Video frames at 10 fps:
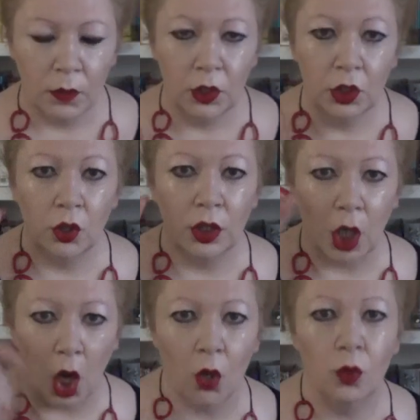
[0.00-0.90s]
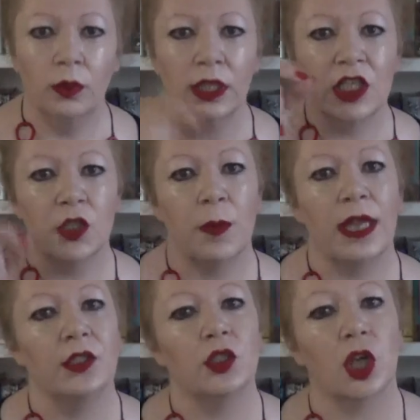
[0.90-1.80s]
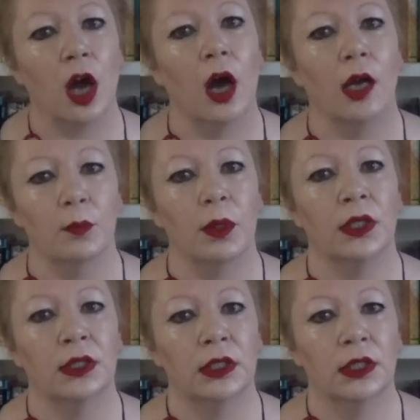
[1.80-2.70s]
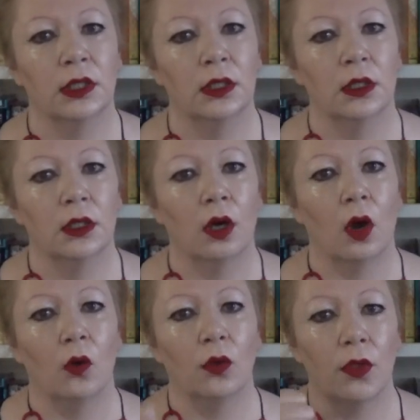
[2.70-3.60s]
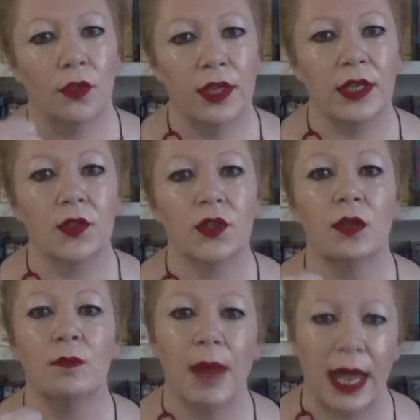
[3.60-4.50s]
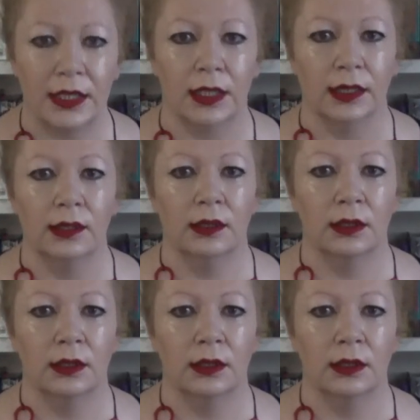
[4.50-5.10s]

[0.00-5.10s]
You can only spend time on the things that matter